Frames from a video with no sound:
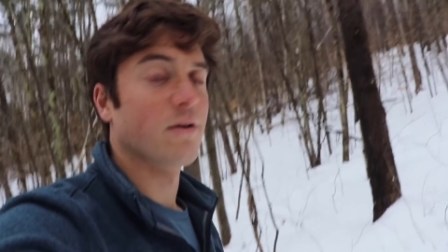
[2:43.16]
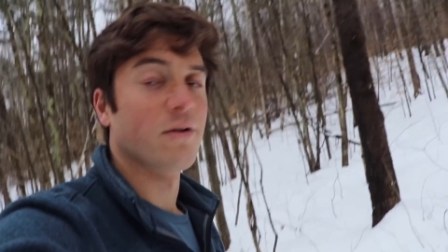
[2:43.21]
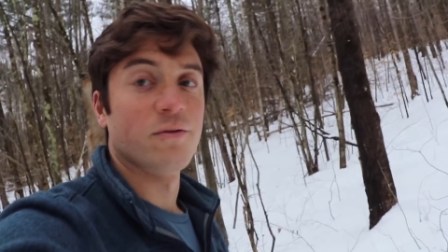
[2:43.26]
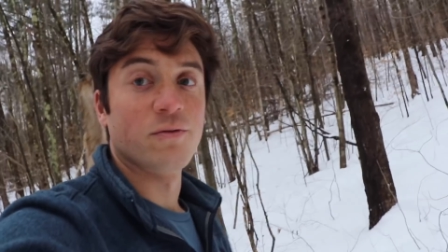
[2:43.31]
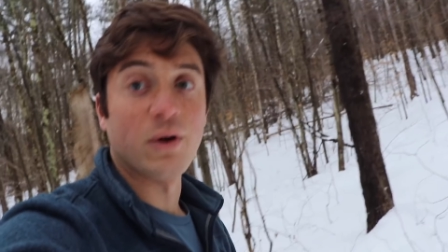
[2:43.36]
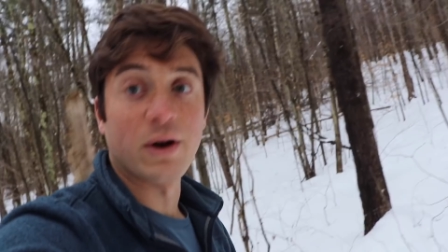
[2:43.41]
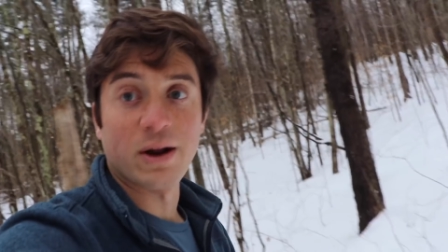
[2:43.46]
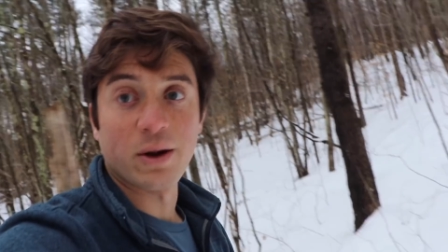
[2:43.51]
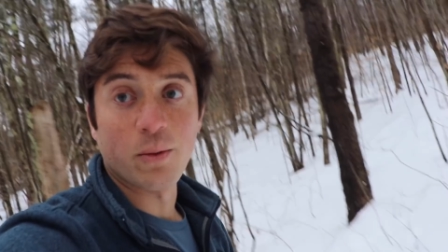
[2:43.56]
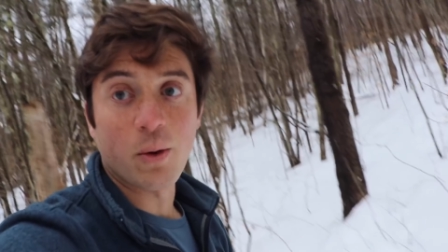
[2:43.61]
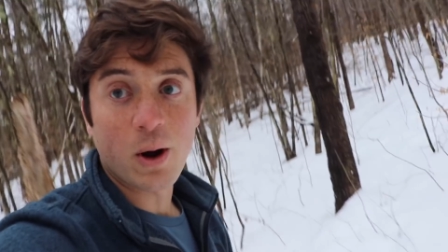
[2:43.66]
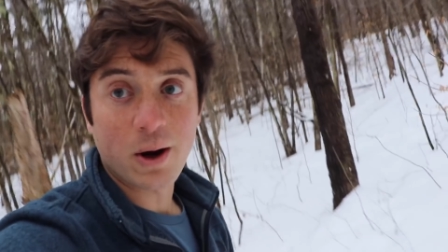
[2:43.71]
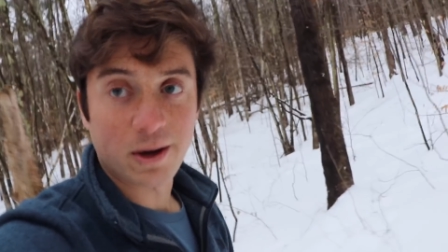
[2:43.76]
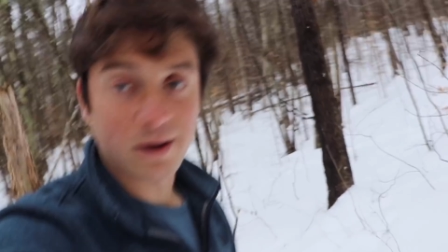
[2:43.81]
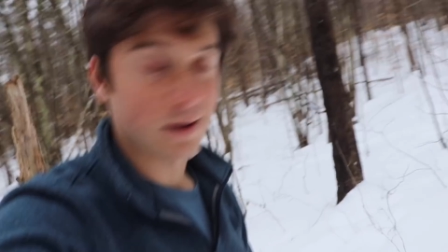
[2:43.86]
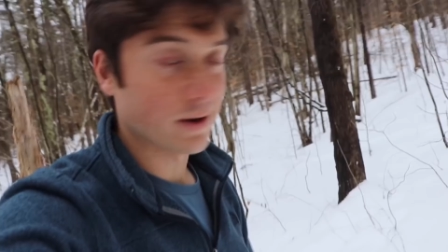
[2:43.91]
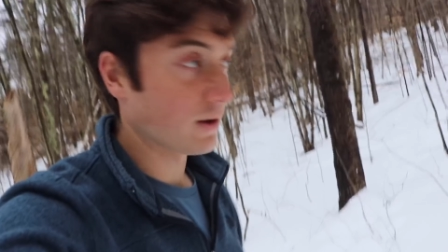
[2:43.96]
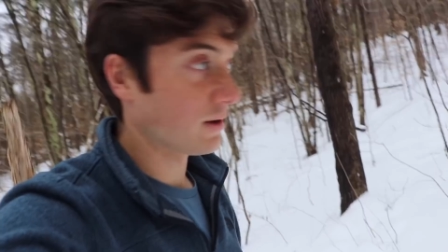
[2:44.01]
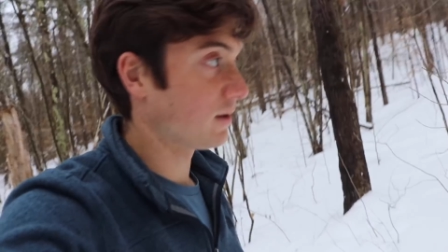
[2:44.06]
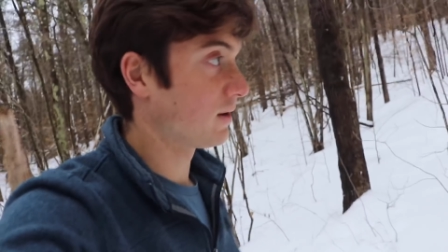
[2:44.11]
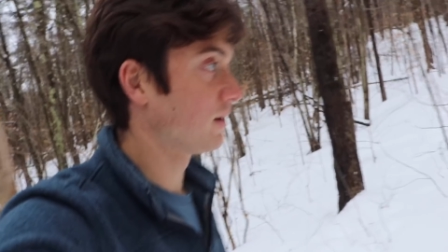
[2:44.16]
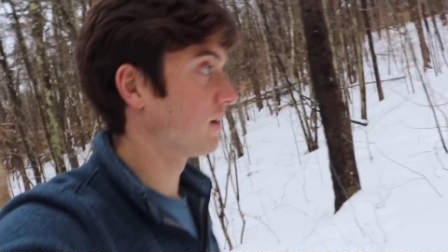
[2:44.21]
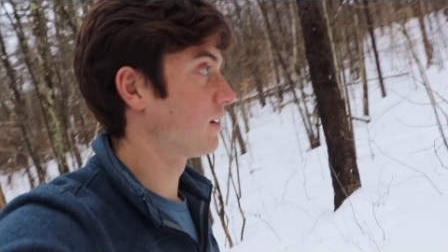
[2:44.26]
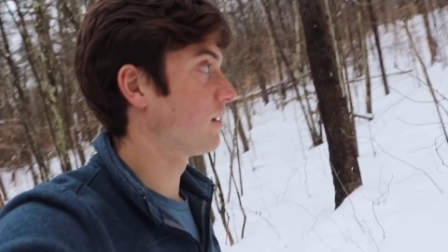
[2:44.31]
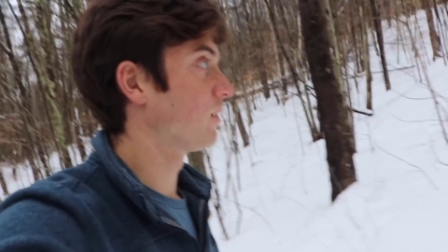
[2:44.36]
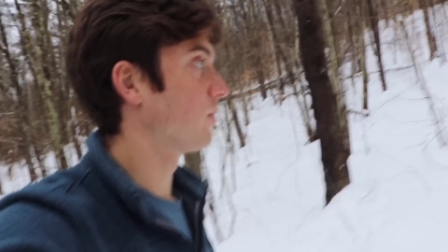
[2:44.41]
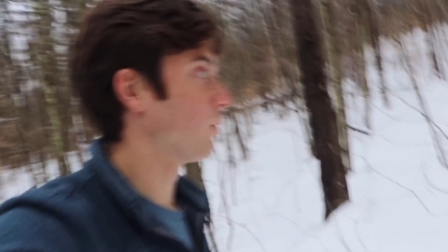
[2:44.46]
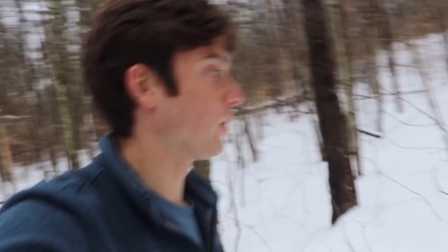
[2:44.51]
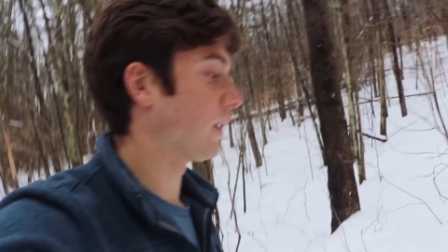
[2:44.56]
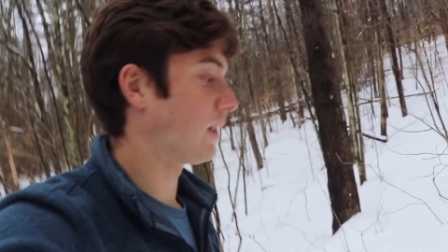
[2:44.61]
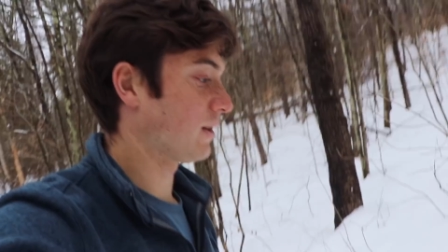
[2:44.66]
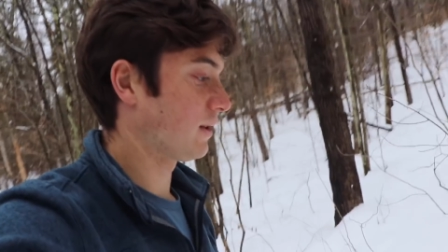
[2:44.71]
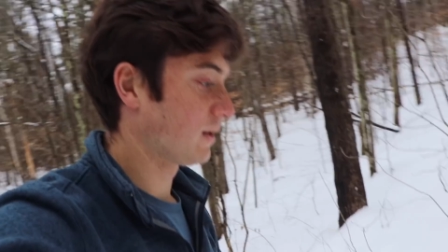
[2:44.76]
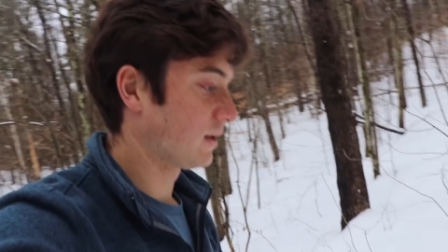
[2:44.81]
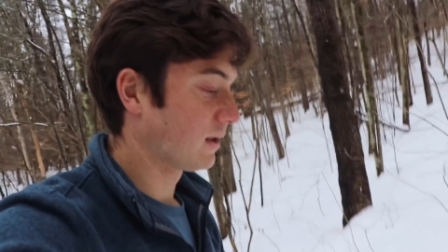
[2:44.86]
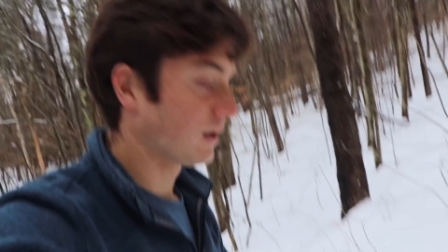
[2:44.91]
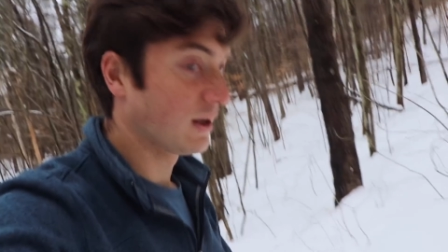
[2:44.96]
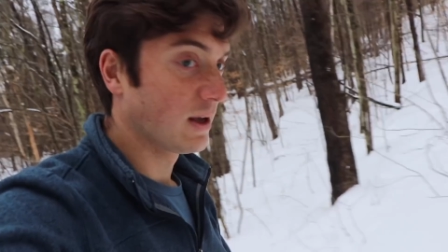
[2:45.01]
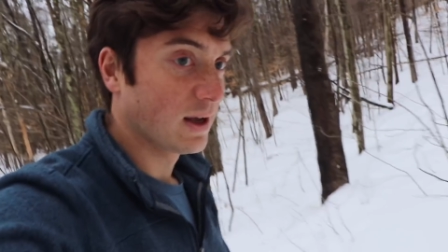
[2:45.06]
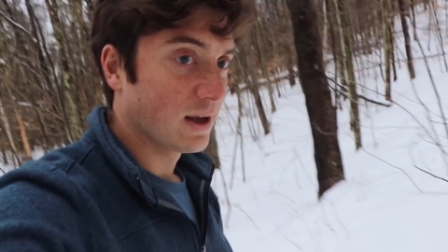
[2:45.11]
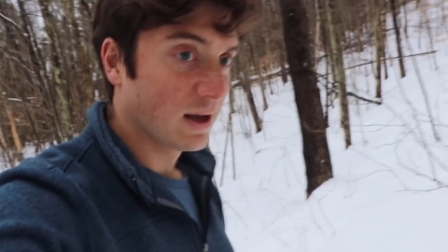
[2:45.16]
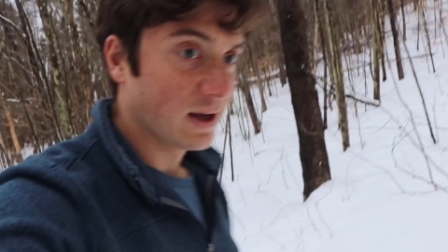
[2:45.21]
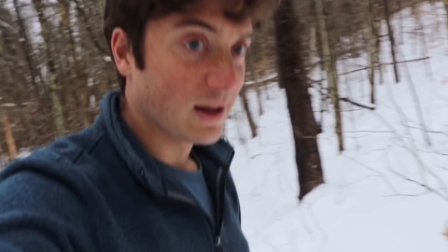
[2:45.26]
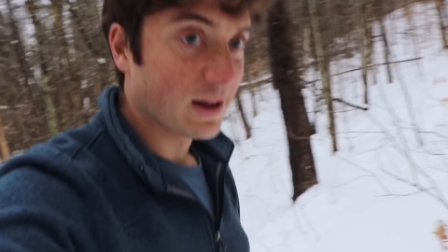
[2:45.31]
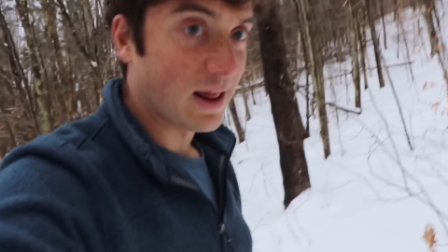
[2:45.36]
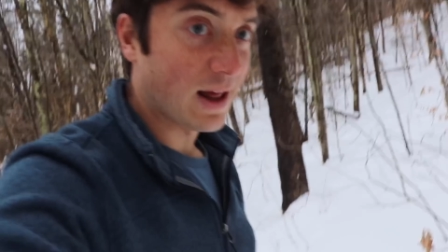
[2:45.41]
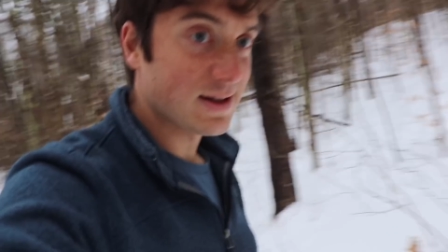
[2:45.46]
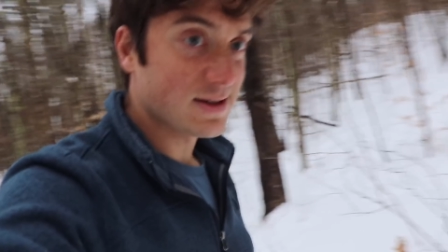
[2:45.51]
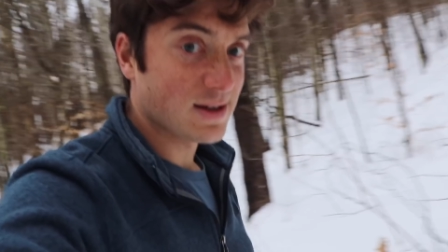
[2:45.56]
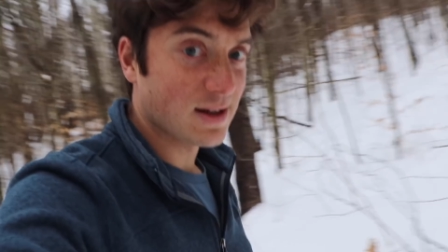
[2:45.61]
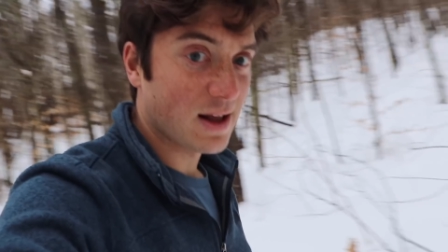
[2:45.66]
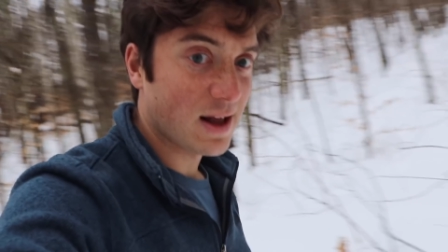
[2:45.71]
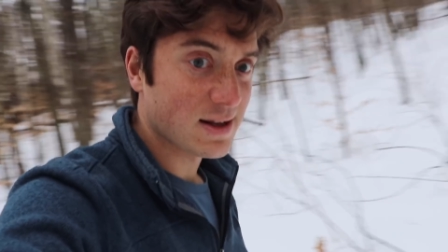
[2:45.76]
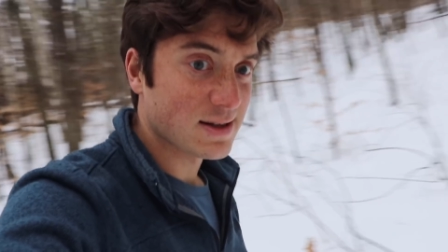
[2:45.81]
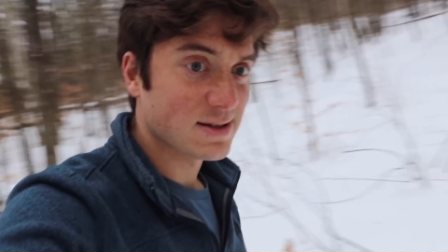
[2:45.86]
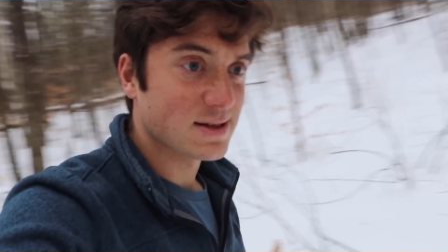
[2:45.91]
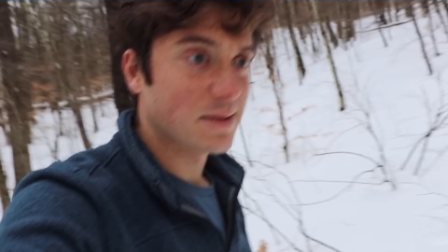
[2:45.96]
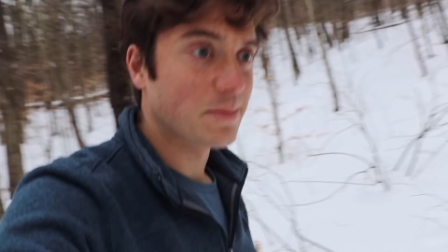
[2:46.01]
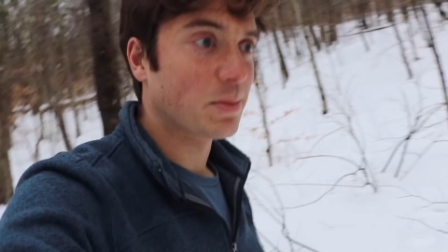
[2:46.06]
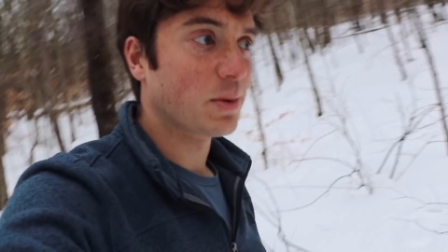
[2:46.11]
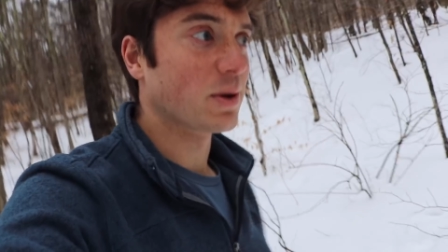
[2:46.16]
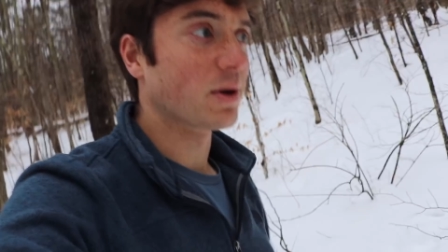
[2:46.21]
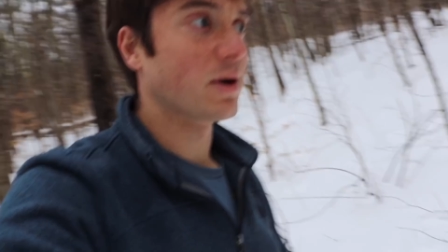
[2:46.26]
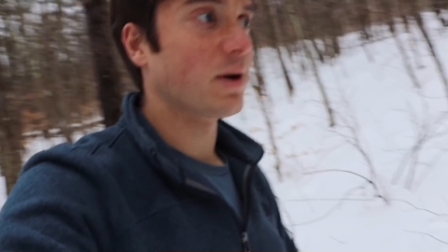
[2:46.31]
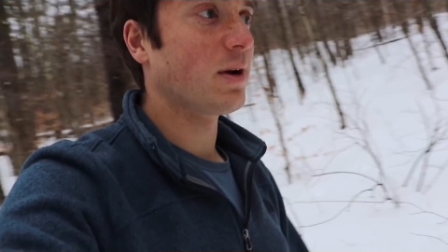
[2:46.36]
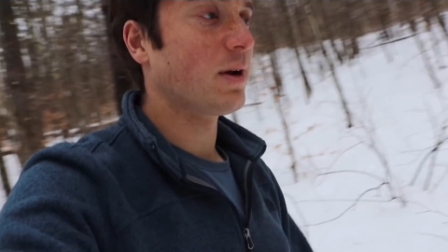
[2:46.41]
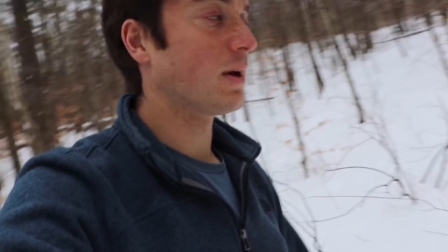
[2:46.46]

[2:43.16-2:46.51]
running water? Well, that's a lot simpler